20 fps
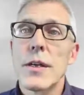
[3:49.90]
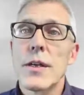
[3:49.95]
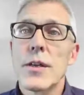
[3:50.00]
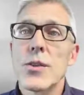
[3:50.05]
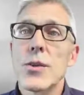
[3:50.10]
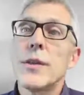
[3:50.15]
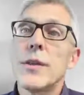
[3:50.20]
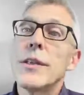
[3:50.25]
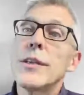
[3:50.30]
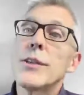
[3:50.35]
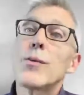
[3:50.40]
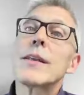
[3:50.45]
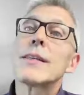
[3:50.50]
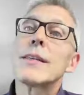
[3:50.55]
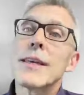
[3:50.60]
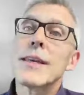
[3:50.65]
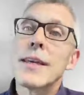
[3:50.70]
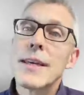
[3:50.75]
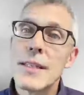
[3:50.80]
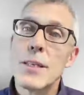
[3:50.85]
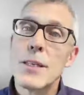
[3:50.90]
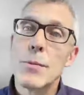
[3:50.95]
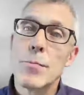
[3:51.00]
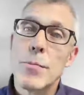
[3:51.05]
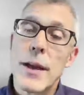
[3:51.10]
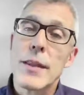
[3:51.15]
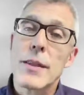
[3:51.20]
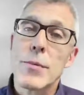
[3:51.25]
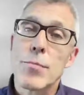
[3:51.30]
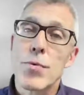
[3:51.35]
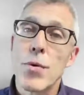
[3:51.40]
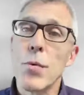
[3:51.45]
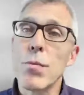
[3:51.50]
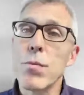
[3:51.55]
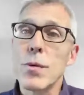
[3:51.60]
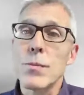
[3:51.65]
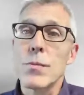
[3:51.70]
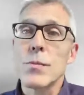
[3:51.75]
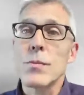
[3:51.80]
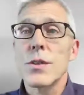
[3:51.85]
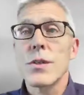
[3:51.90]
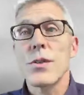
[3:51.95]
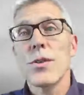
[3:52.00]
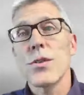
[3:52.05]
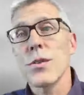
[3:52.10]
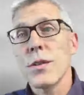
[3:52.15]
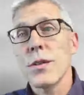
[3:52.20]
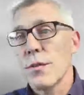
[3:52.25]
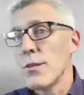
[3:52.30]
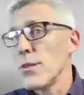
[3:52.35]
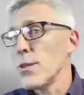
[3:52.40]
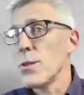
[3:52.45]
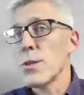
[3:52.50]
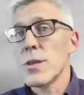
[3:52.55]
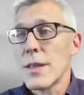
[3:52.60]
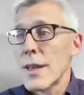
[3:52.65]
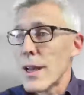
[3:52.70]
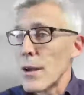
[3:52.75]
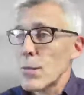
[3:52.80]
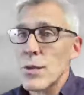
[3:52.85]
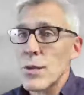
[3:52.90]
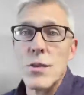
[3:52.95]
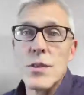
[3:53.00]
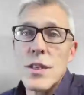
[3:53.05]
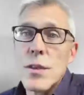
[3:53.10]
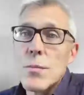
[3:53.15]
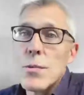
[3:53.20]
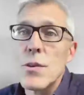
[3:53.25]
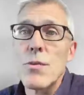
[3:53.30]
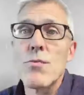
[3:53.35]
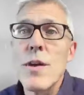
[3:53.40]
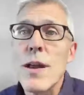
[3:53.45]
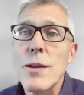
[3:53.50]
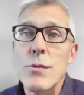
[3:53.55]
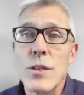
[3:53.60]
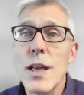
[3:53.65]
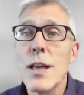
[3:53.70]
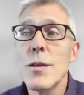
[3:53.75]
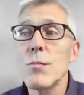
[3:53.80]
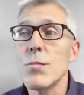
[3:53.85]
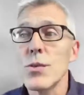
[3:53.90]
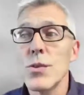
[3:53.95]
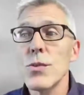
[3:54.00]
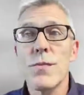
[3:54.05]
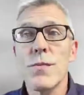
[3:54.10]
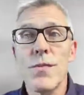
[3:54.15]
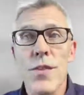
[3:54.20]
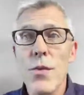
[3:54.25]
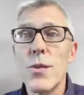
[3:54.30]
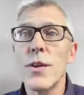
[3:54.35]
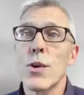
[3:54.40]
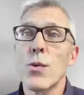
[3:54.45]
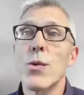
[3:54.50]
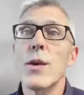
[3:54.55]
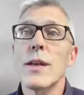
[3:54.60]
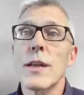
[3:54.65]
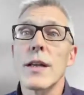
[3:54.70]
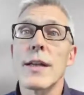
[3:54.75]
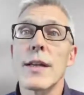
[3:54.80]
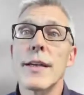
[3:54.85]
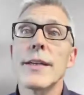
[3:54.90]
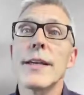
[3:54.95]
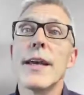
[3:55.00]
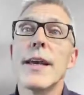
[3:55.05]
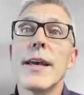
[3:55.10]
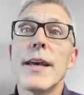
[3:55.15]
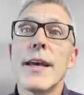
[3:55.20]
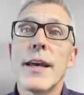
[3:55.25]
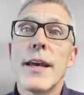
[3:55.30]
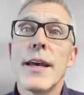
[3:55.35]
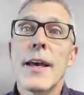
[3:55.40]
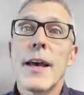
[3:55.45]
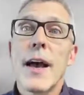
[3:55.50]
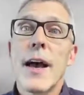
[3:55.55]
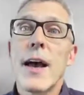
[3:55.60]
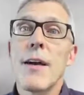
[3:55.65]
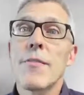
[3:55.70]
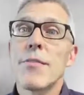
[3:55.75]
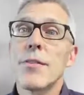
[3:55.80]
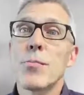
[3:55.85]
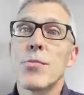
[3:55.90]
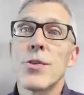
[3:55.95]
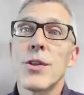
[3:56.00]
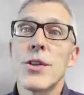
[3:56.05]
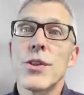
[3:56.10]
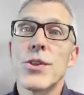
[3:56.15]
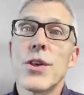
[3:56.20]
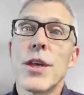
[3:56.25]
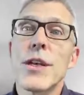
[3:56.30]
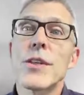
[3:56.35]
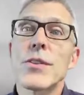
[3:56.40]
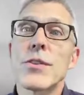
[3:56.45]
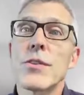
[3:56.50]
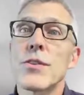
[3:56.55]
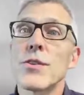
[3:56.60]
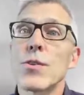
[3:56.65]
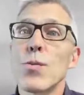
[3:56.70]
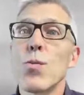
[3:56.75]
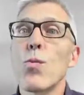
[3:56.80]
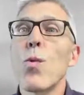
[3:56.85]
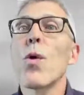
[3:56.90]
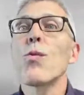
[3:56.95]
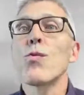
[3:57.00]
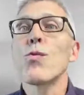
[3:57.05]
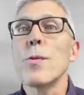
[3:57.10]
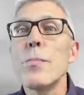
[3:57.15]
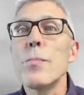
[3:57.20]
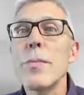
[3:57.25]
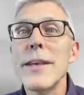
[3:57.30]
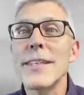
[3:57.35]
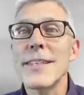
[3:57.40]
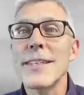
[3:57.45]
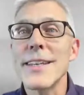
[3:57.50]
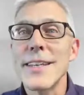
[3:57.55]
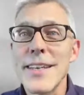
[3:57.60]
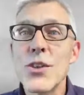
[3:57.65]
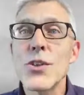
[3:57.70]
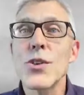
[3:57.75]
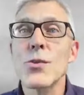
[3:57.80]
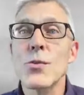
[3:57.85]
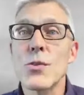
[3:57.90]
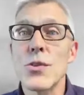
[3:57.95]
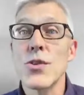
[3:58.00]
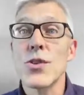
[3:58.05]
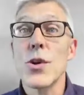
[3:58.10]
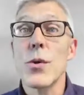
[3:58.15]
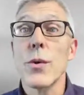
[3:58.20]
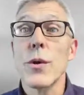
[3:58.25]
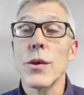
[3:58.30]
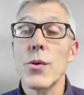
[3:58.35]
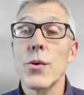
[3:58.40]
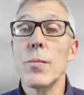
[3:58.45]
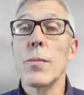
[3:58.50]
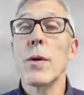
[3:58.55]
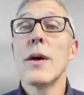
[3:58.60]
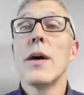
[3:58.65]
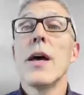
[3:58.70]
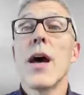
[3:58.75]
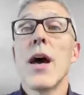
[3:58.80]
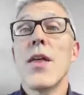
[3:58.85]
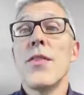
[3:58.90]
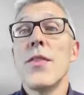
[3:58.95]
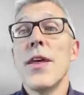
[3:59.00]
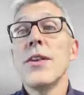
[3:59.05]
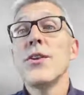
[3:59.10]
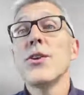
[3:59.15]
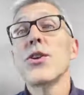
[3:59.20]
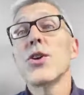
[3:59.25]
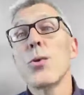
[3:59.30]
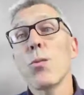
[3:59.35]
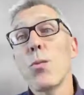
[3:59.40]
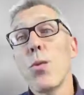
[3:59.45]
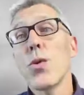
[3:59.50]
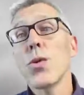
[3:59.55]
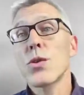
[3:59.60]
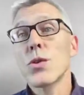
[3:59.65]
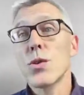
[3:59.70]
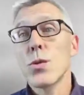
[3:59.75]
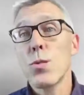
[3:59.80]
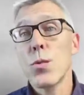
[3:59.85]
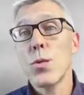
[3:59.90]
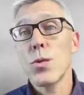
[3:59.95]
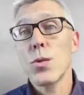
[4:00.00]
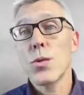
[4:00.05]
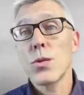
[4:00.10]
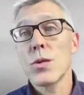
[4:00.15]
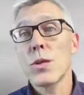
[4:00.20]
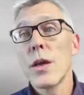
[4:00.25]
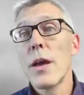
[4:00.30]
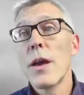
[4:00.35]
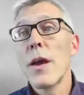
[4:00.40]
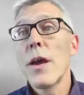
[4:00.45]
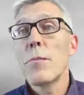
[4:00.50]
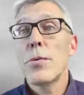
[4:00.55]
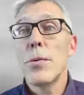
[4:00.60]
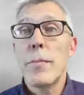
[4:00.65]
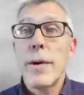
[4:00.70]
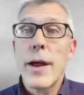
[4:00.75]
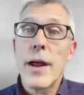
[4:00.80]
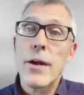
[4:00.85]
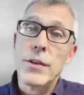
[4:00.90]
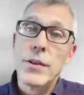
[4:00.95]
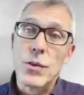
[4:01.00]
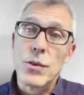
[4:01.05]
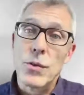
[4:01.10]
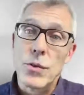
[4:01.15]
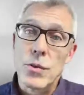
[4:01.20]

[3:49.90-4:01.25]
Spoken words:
So you need to anticipate the problems, and if you sit down with your team in a round table, you very quickly have an appreciation as to what repeating issues are showing up, and then you can work towards preparing your